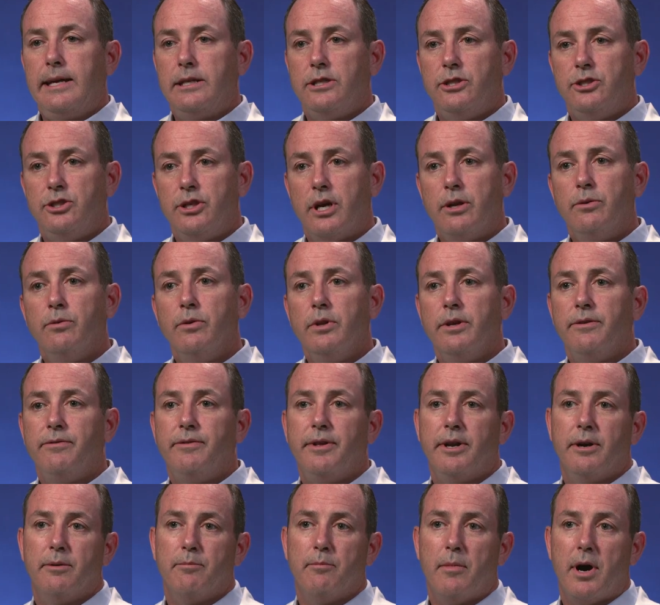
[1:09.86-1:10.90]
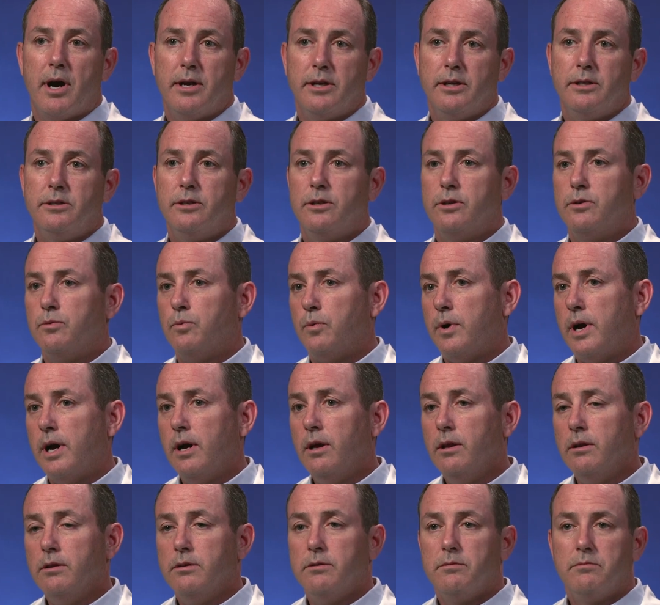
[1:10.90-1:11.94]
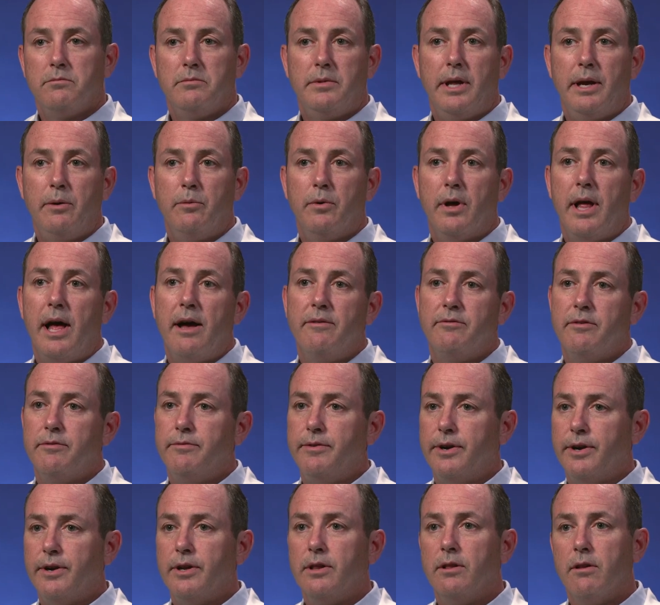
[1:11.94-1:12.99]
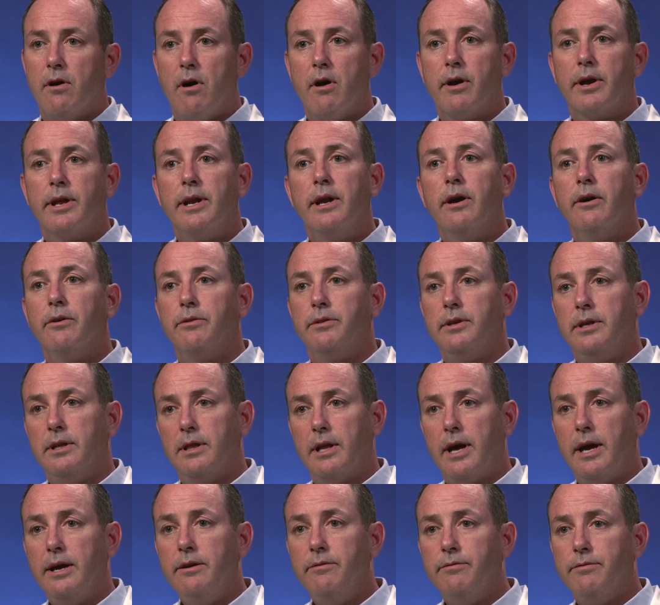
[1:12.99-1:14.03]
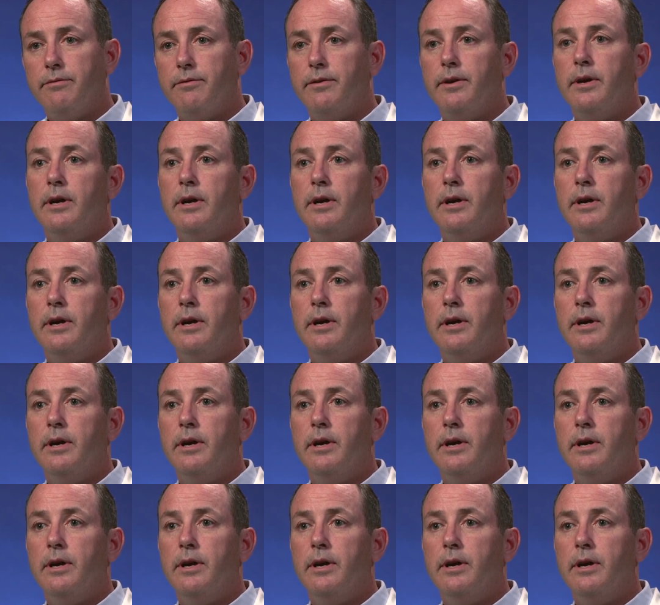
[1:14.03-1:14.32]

In general, if they are monitored well, they will have a very long and healthy life.